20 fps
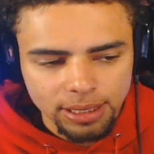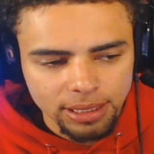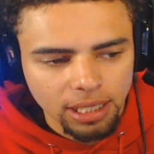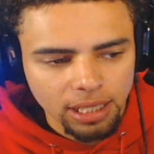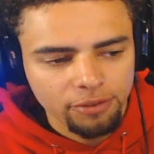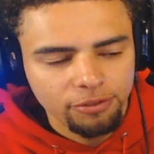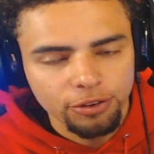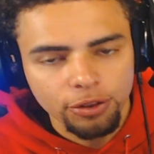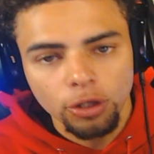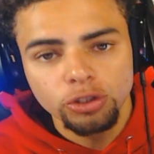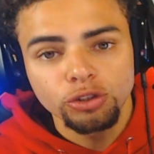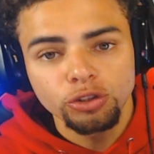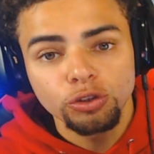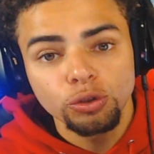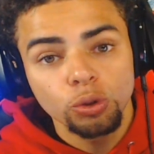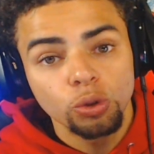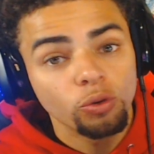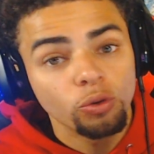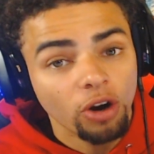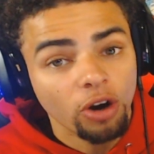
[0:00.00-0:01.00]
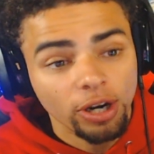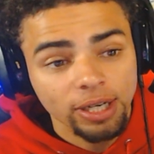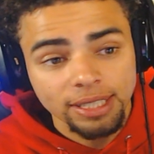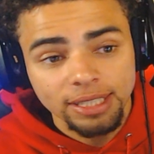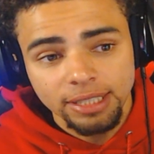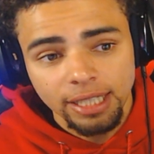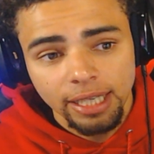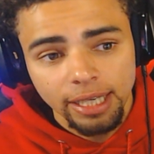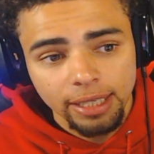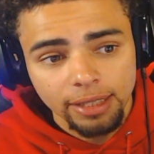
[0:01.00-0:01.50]
And for those of you who've already
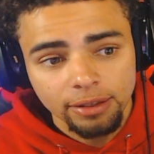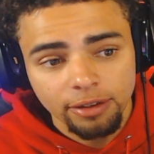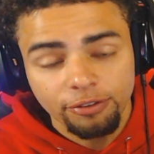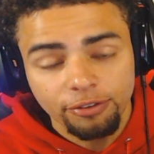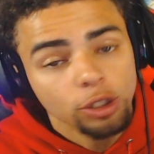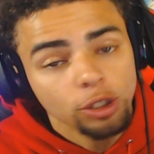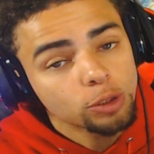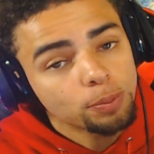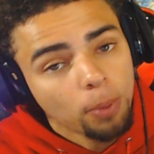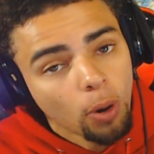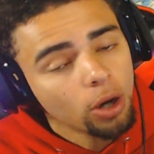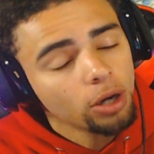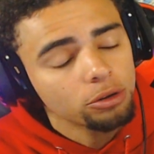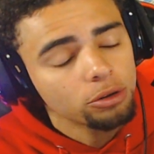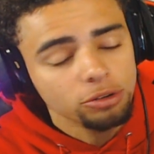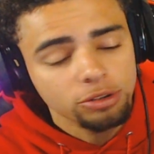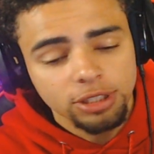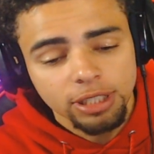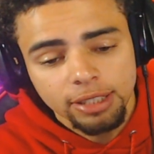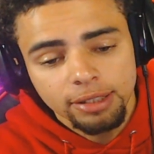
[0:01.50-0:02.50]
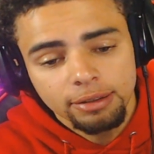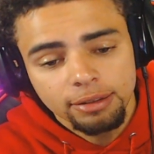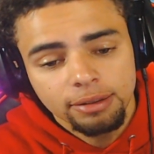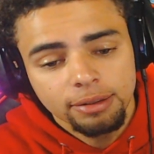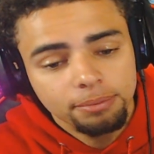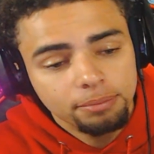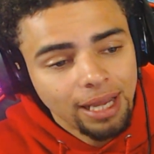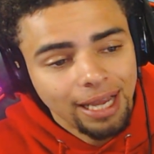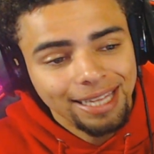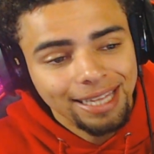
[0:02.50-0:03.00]
seen the first part or seen
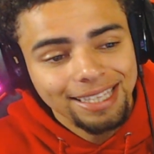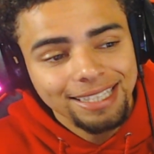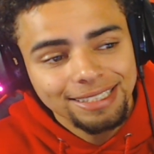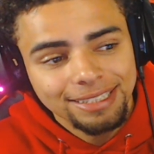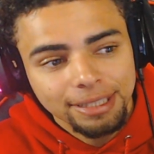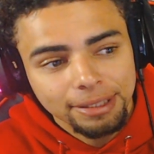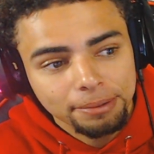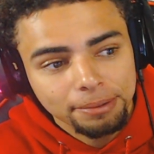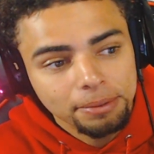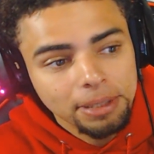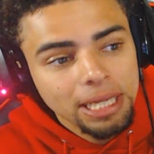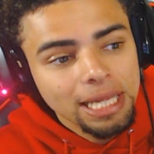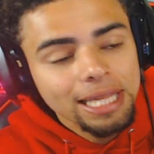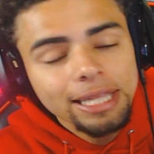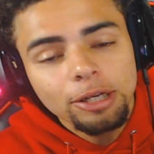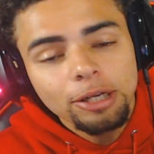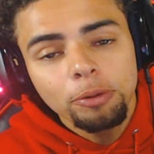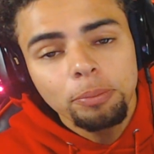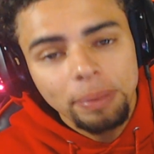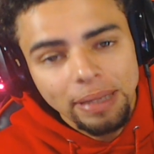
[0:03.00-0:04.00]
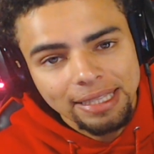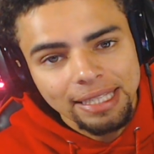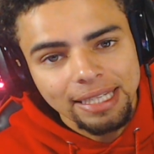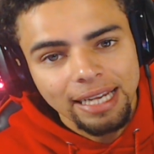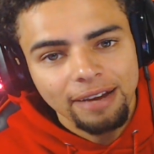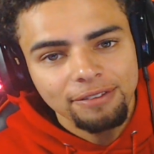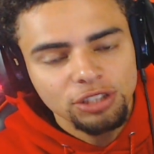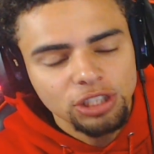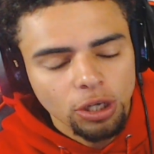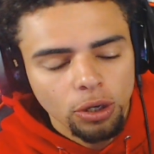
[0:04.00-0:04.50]
at least the little bit that I've
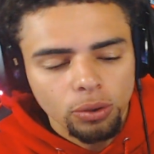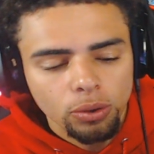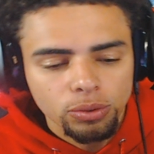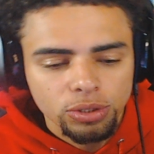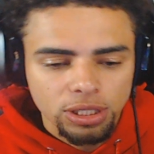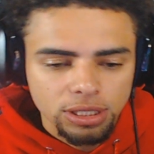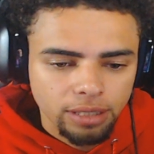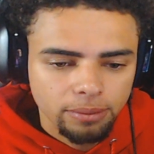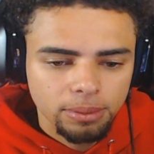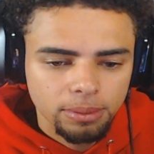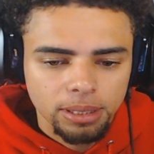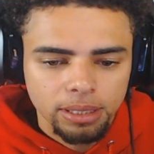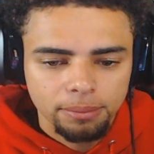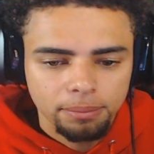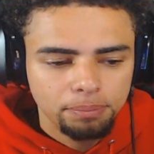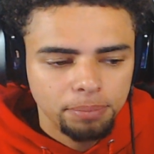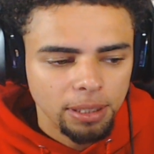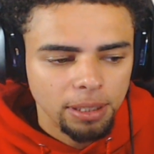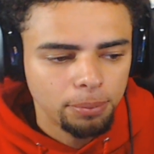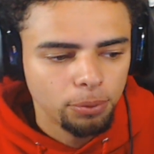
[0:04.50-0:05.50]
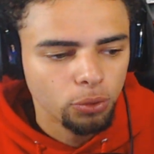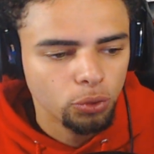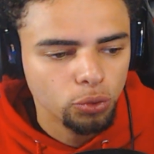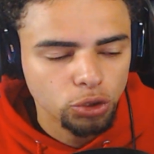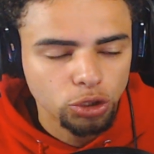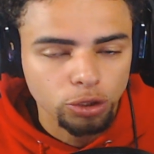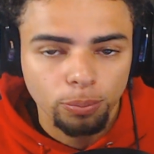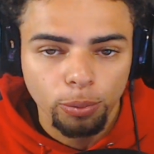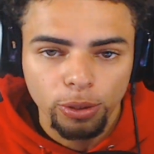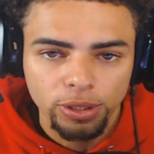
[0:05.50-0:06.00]
shown to some of the people who
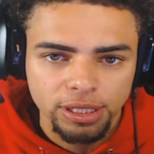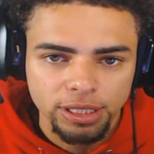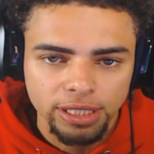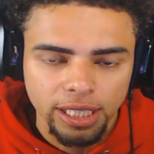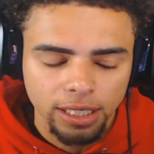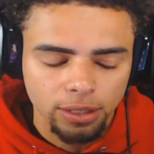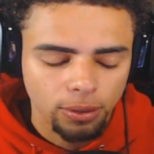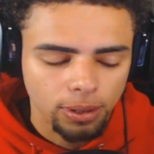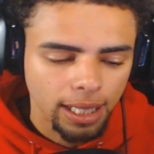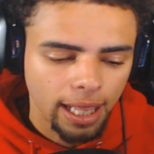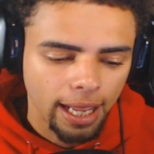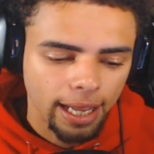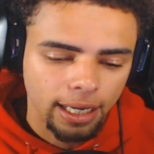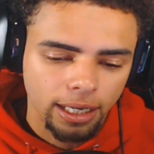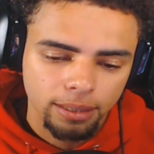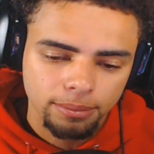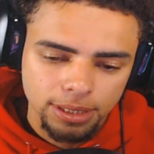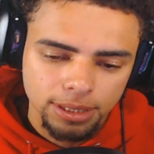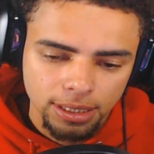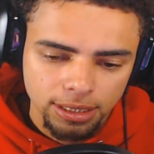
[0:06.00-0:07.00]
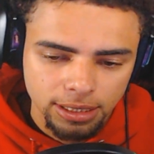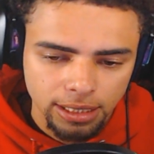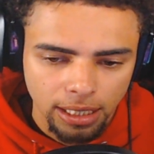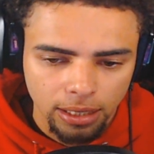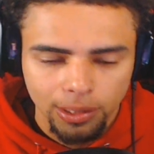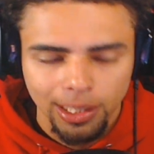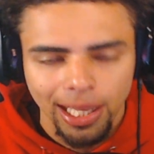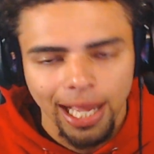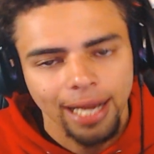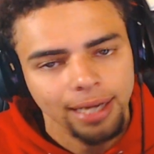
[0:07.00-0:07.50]
support the channel a lot and come to the channel a
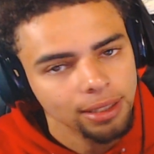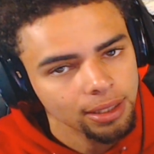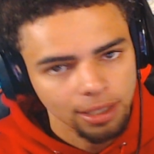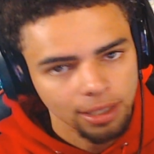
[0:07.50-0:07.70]
lot,